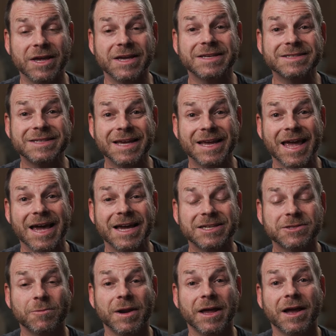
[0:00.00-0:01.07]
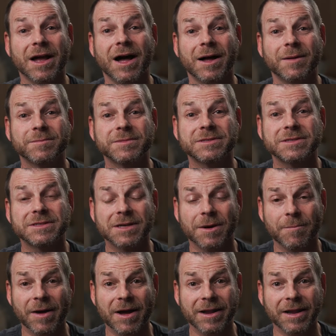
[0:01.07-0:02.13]
is the case when it comes to
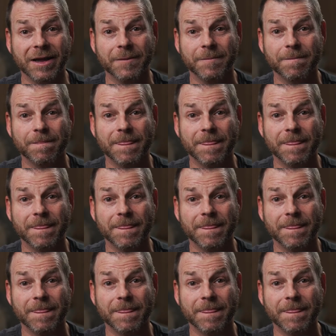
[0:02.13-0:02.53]
money.